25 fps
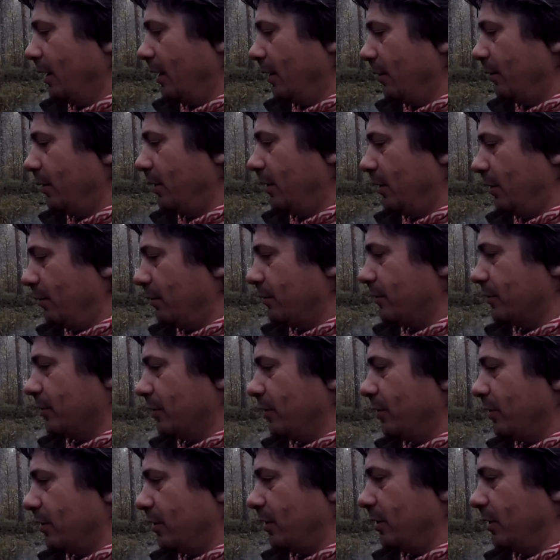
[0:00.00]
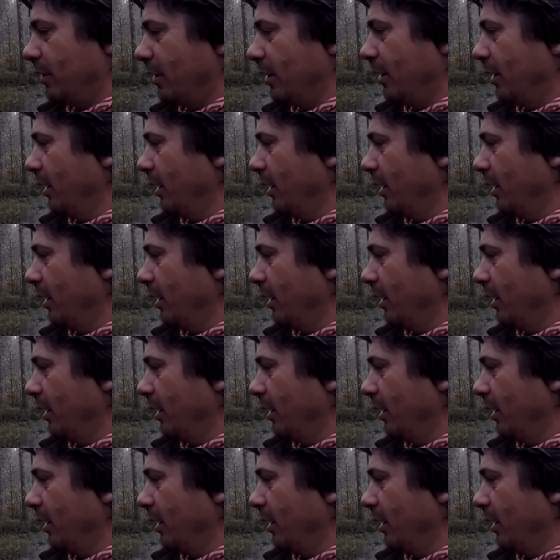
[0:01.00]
it was good.